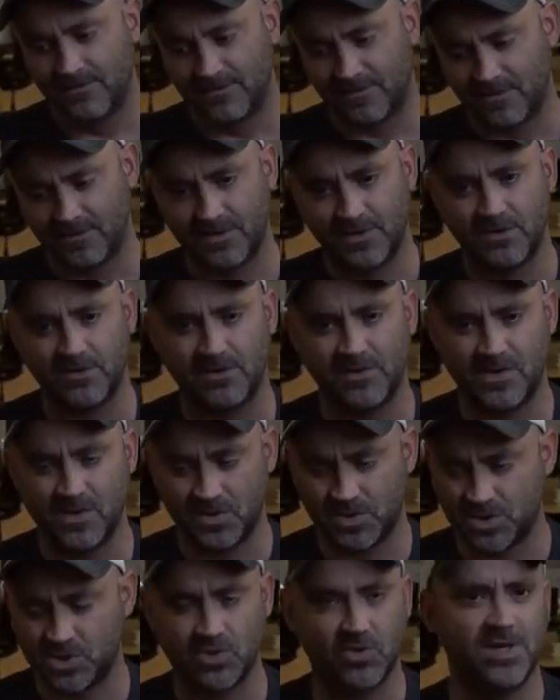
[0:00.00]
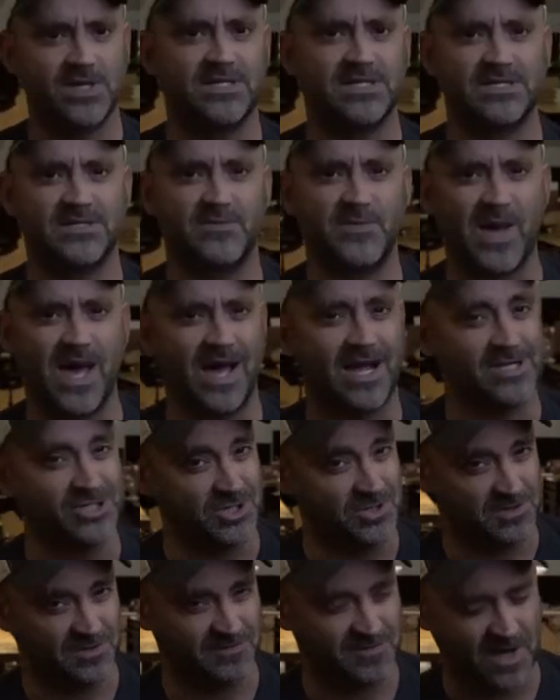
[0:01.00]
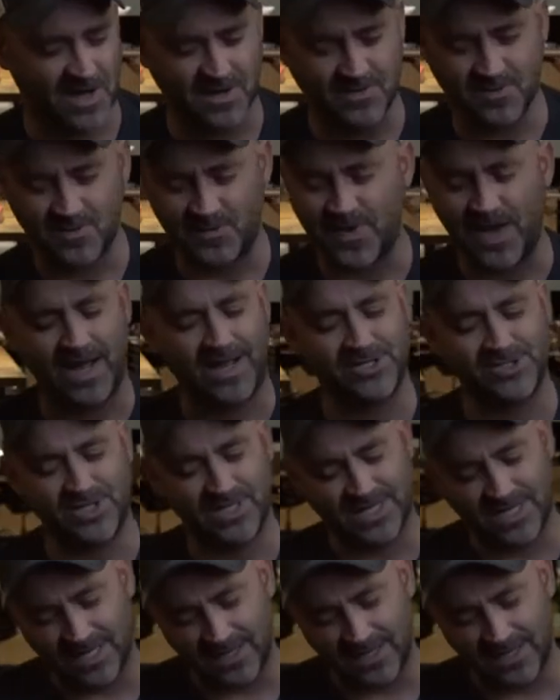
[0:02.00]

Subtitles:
their choices of packaging or the volume of packaging.